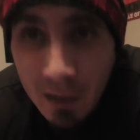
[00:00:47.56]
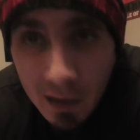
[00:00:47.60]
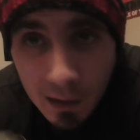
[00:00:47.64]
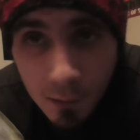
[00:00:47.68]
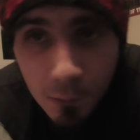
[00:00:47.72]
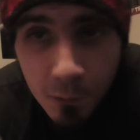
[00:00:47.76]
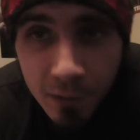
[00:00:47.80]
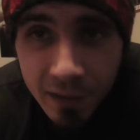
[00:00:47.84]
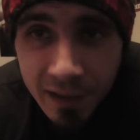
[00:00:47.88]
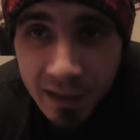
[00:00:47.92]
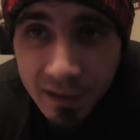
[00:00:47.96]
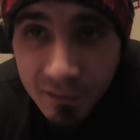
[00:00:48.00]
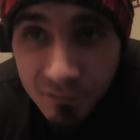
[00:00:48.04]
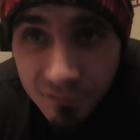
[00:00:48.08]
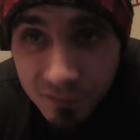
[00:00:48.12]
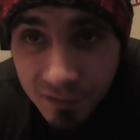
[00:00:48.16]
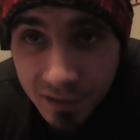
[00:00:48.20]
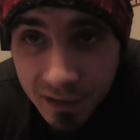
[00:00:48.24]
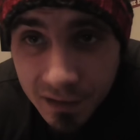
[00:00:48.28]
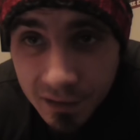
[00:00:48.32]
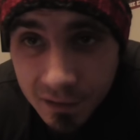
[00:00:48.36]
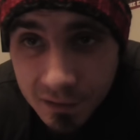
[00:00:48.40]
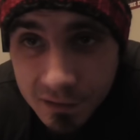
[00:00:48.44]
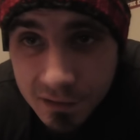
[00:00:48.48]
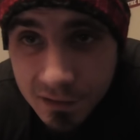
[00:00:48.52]
and we need
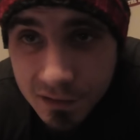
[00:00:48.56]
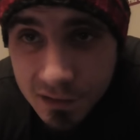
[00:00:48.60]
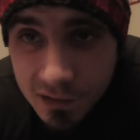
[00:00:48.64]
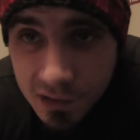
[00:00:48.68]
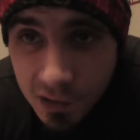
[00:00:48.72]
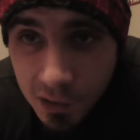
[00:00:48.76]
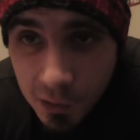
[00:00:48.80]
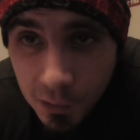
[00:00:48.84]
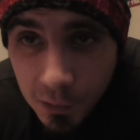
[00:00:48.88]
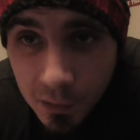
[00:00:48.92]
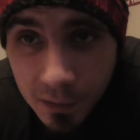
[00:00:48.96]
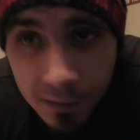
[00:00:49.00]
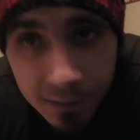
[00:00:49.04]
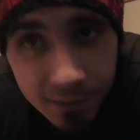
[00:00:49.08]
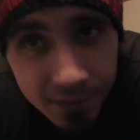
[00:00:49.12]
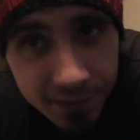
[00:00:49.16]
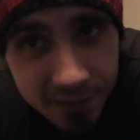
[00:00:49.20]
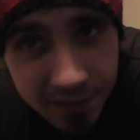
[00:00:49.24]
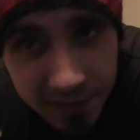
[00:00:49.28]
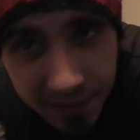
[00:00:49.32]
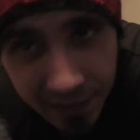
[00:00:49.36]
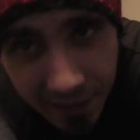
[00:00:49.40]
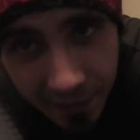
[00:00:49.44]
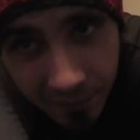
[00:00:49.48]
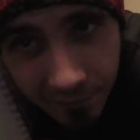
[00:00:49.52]
fitness too
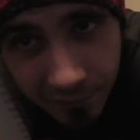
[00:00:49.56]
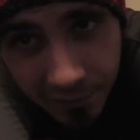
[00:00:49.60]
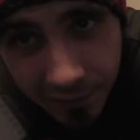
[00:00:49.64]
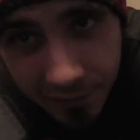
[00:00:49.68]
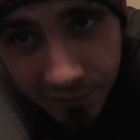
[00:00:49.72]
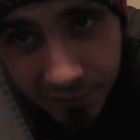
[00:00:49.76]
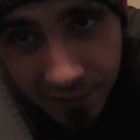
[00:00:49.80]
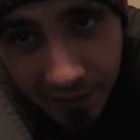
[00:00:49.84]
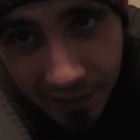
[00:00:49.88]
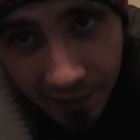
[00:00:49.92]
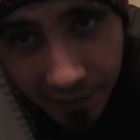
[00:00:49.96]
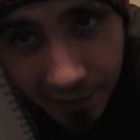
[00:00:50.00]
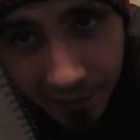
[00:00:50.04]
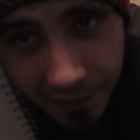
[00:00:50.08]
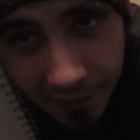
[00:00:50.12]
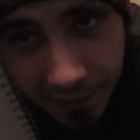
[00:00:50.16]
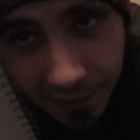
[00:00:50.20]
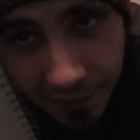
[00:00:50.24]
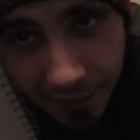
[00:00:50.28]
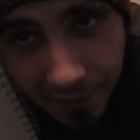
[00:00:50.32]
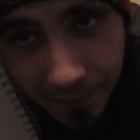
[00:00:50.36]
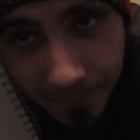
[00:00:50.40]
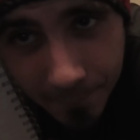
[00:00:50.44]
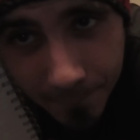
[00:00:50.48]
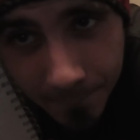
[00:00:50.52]
to get rid of that
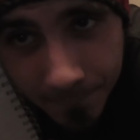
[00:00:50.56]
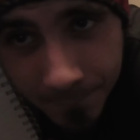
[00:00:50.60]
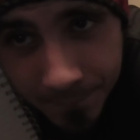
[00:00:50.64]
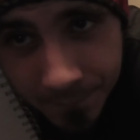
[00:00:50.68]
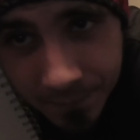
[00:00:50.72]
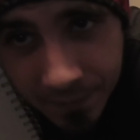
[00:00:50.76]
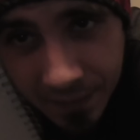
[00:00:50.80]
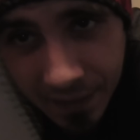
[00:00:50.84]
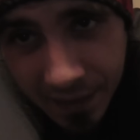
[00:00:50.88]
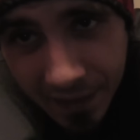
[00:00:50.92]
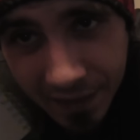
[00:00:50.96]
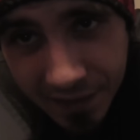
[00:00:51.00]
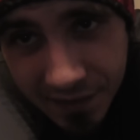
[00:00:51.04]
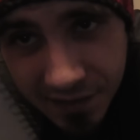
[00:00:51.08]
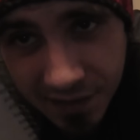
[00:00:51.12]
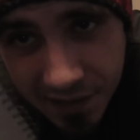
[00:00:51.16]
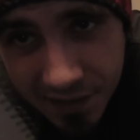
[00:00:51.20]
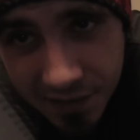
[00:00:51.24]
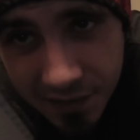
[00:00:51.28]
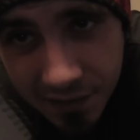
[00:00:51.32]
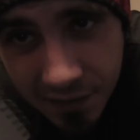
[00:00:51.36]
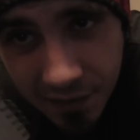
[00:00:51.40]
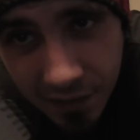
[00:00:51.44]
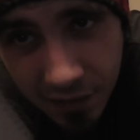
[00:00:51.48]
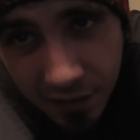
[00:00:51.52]
um, excess